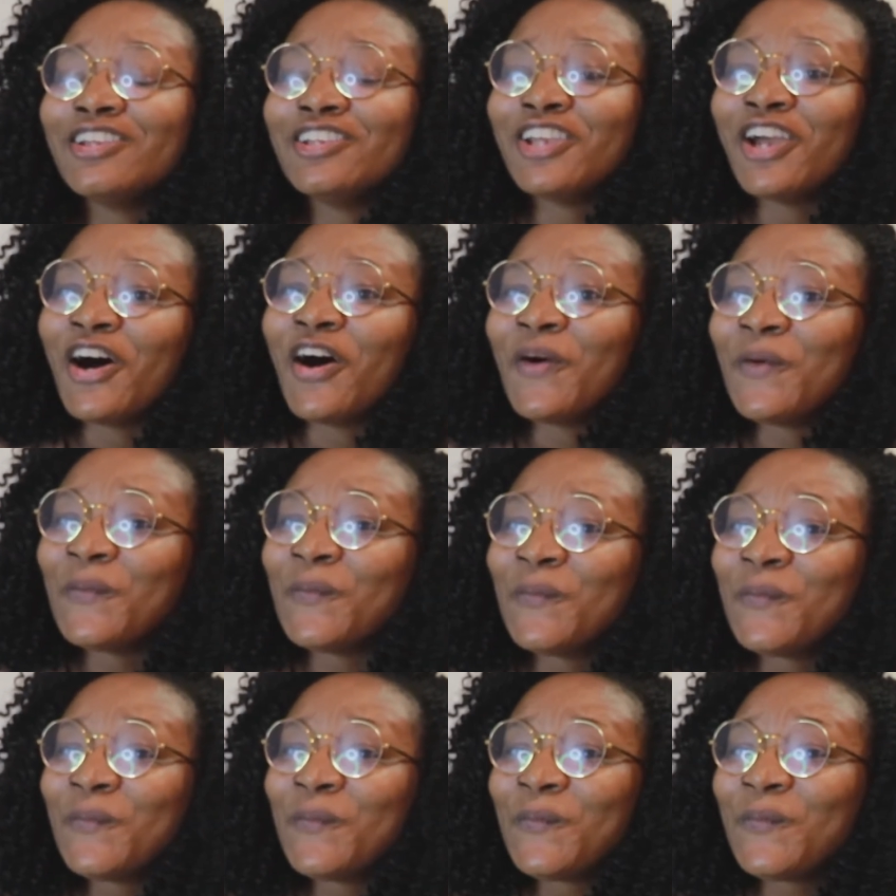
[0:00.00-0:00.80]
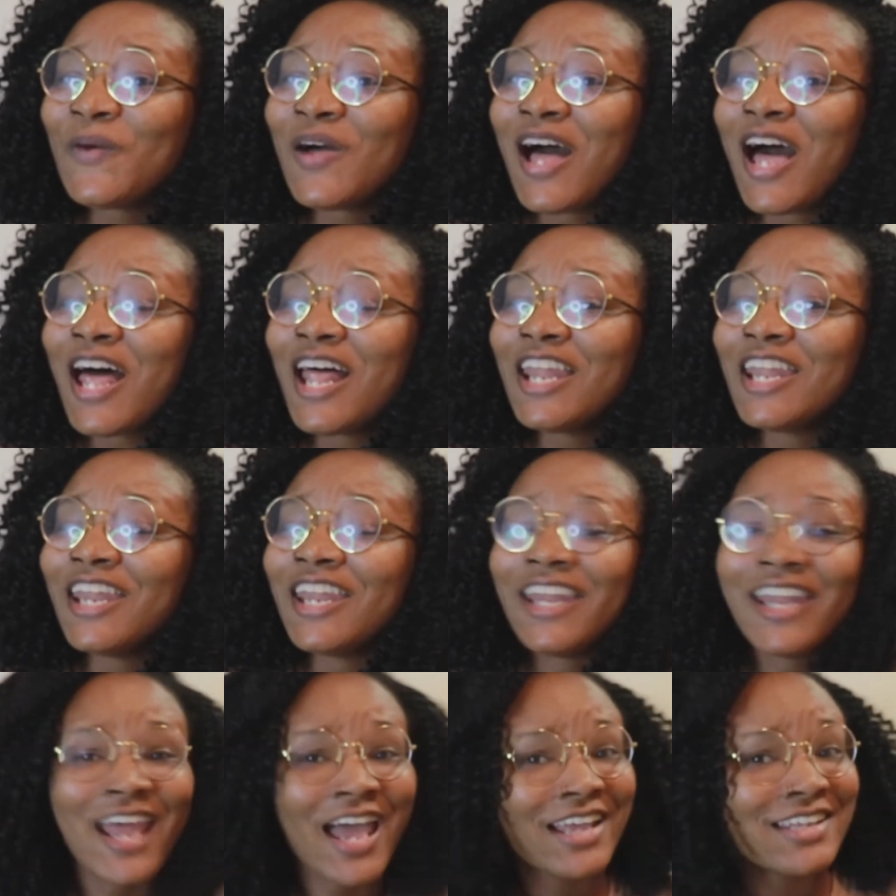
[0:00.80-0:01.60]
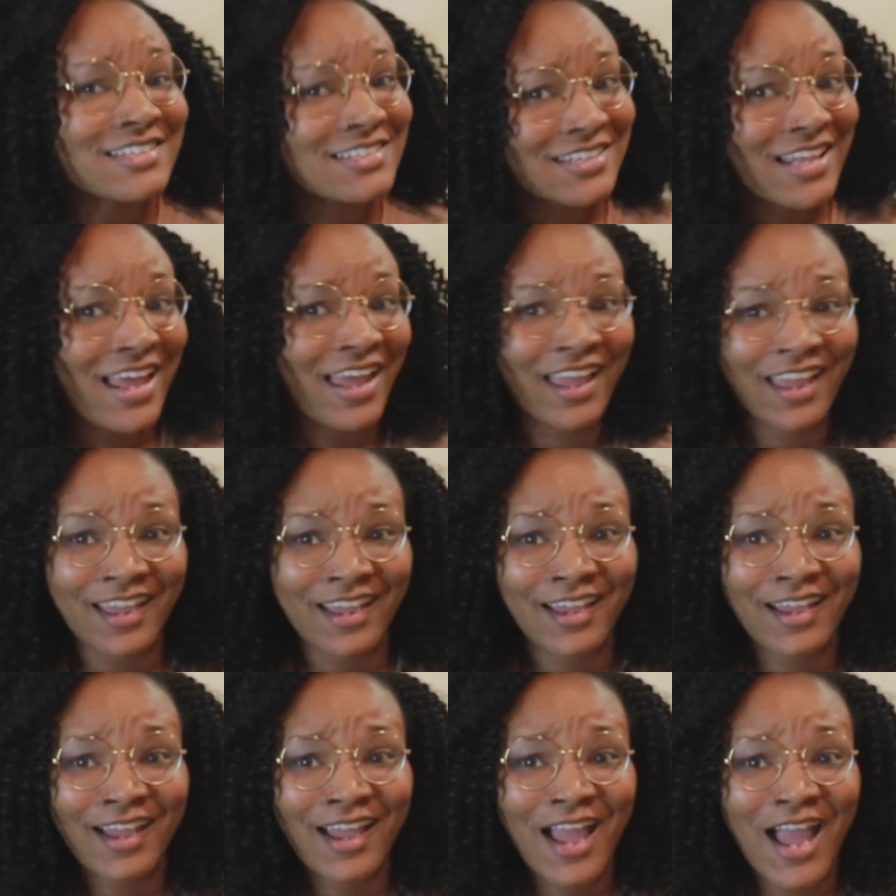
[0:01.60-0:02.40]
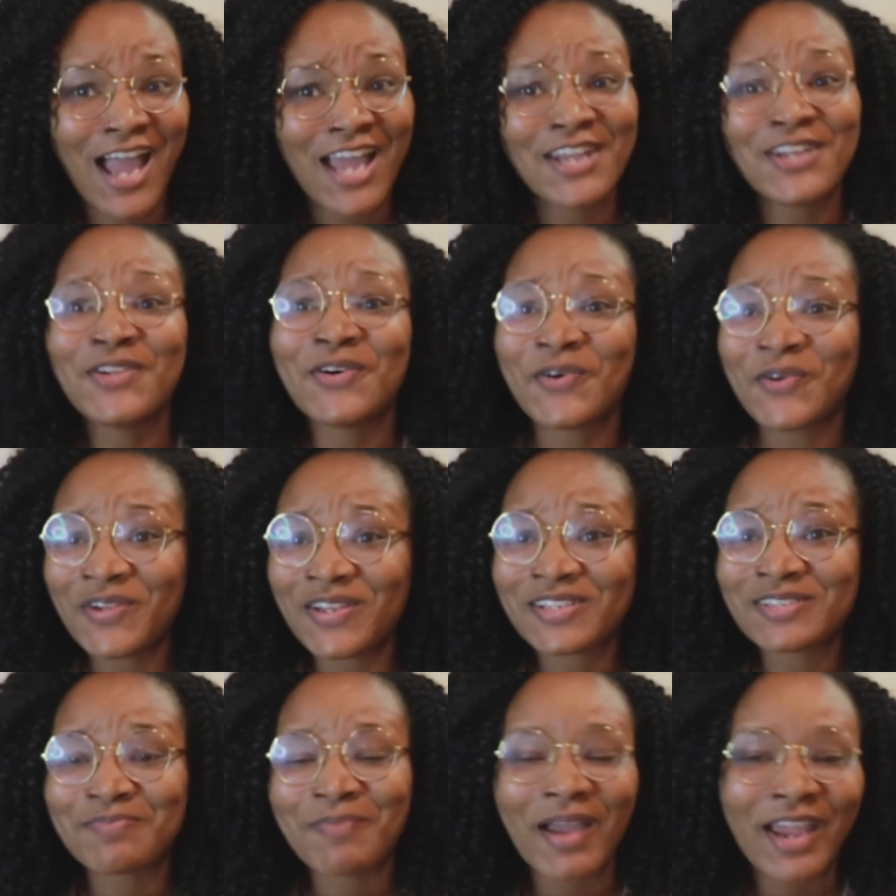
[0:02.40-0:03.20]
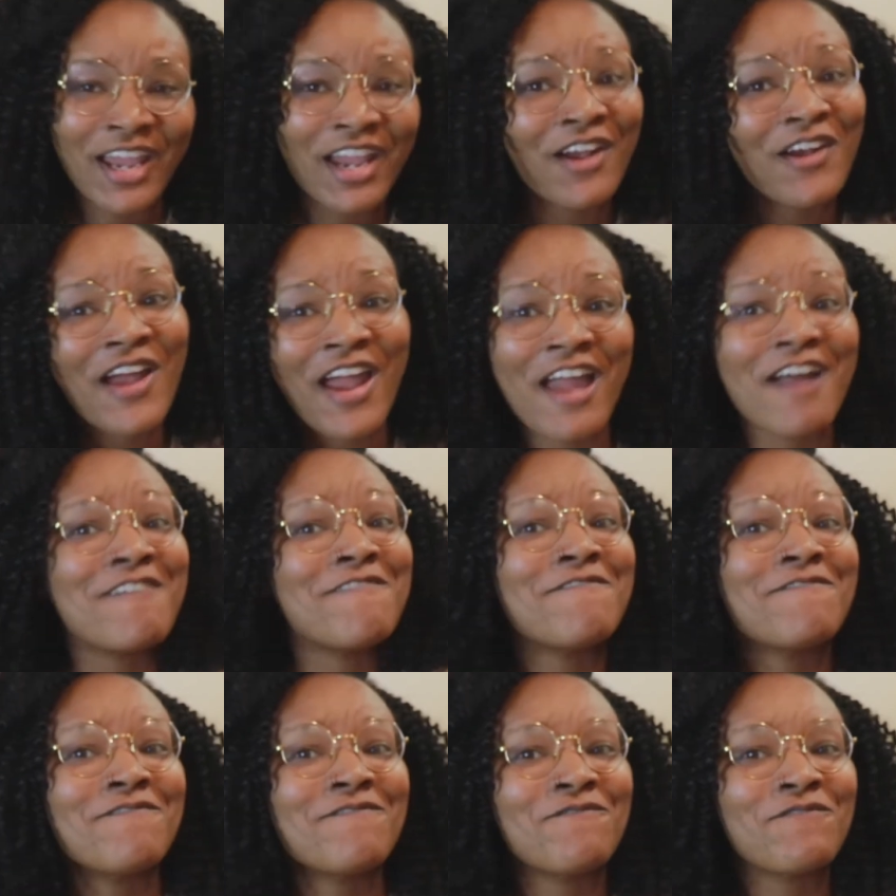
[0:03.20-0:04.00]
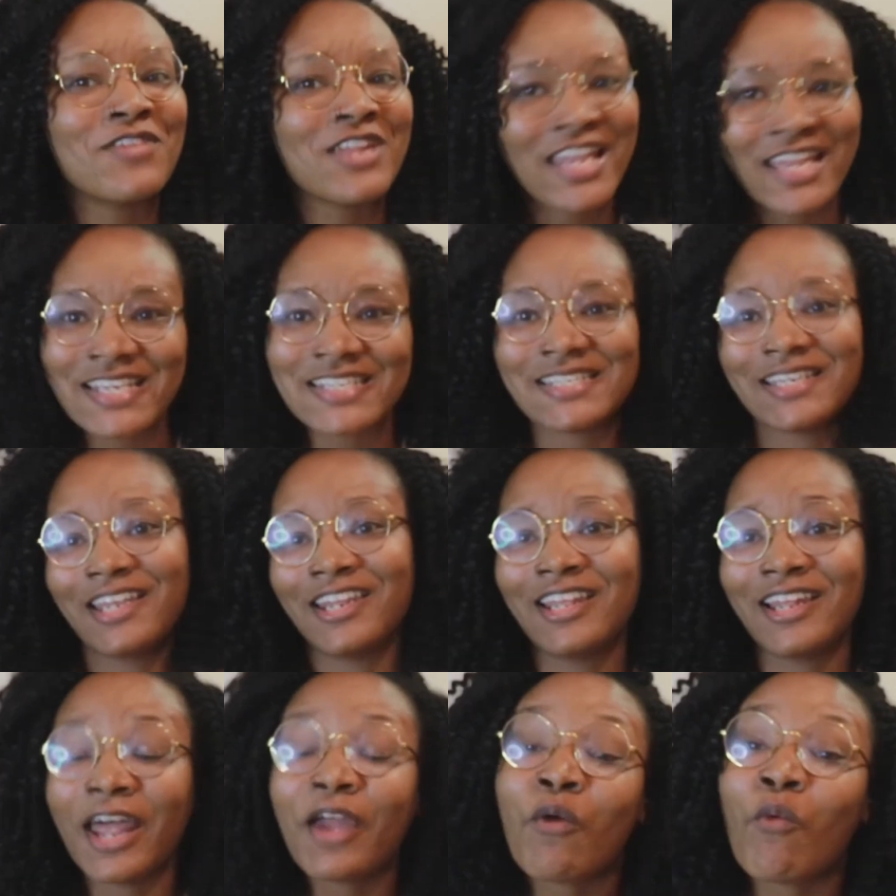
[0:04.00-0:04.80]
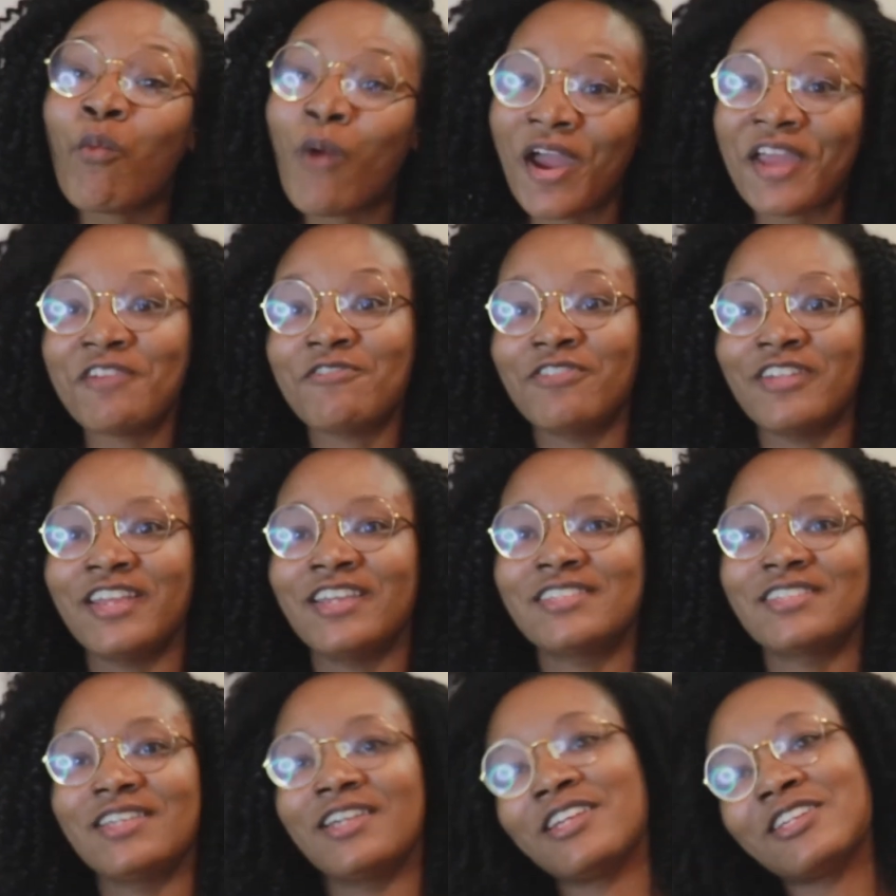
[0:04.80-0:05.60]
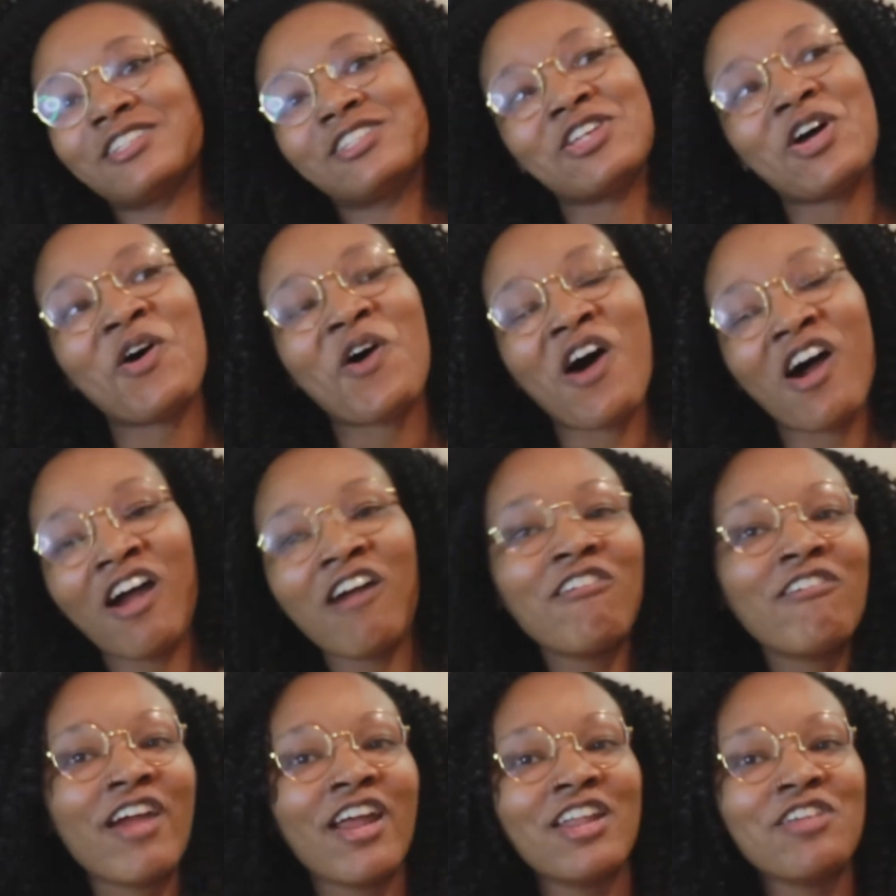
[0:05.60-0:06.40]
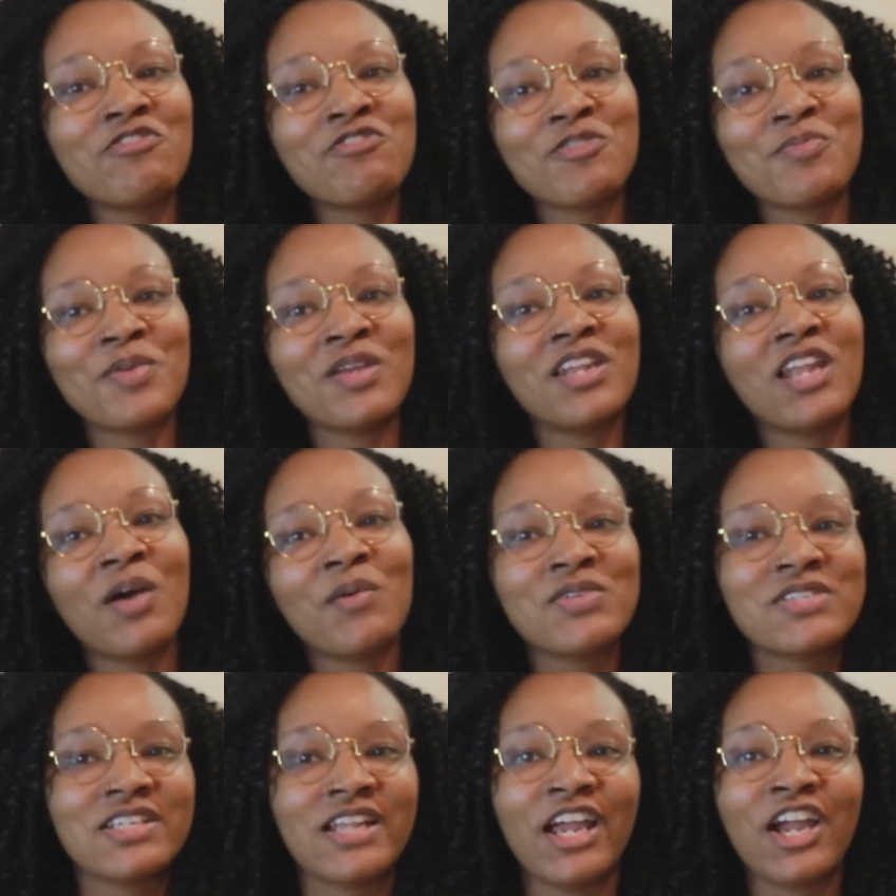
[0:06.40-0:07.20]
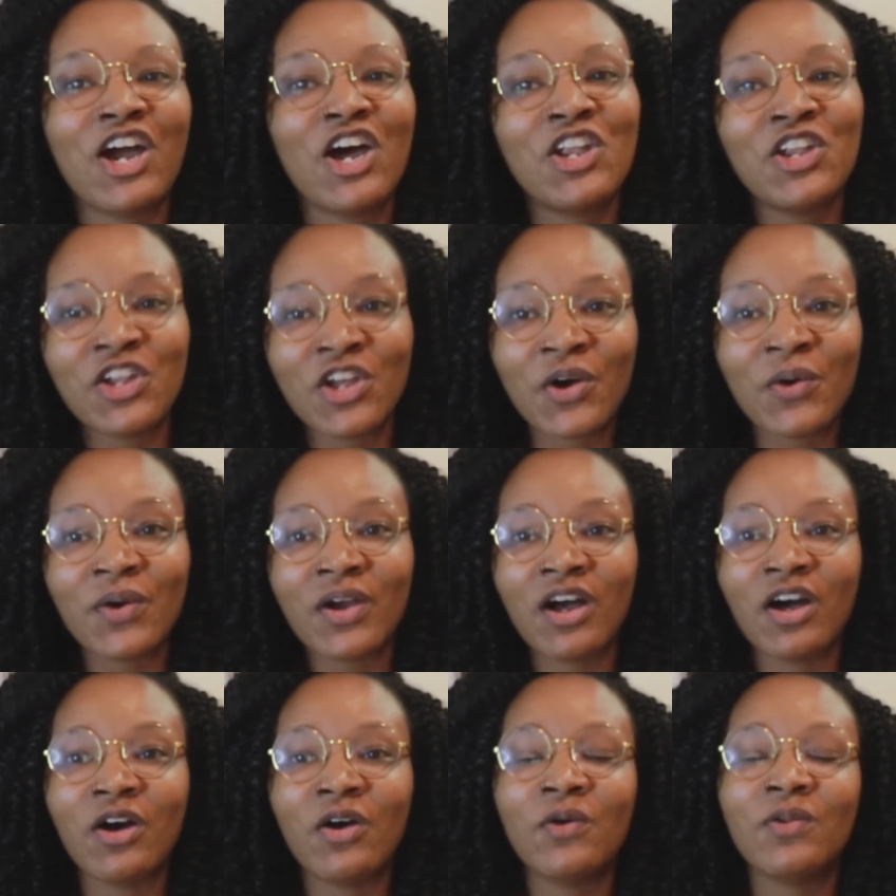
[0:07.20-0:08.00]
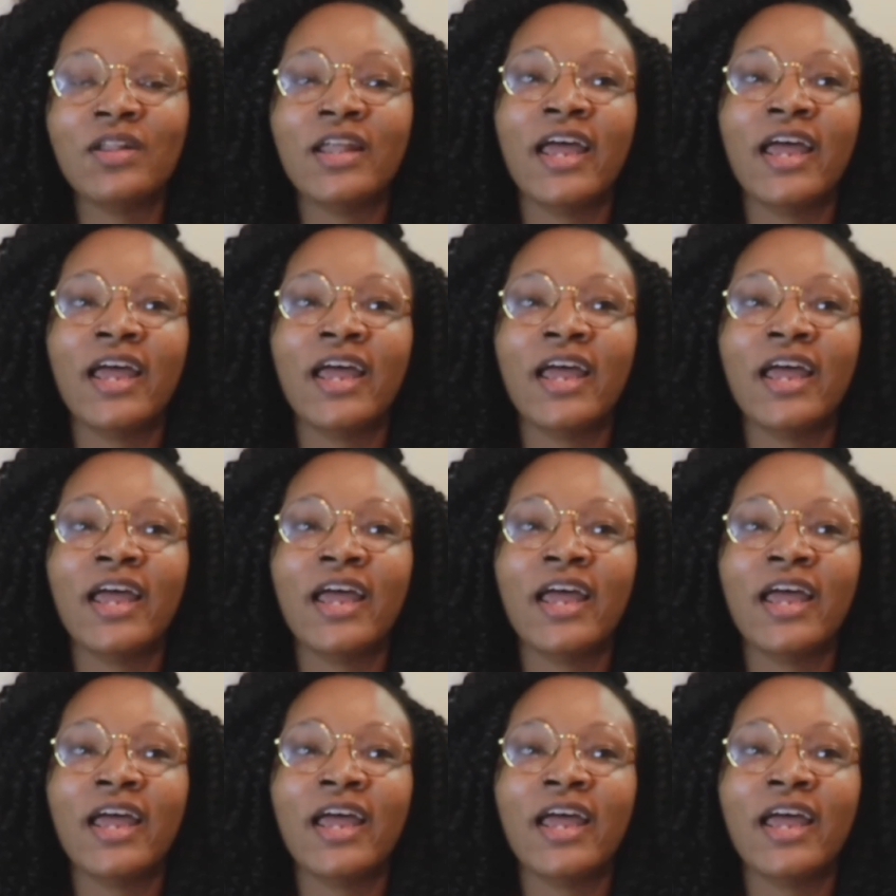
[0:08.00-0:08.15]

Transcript: Yo, next day I noticed my hair had flakes in it, like white flakes in it. So already for me that was like a no-go.